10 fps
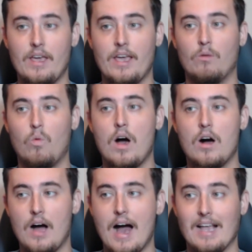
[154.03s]
And
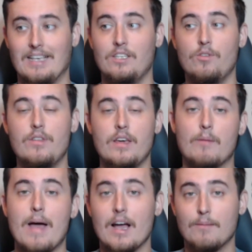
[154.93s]
while I still think our
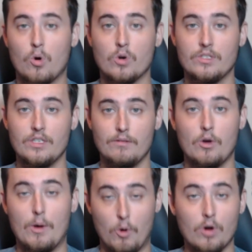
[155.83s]
backup
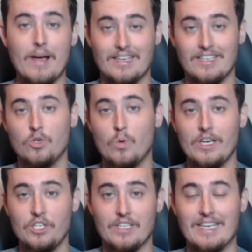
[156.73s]
quarterback situation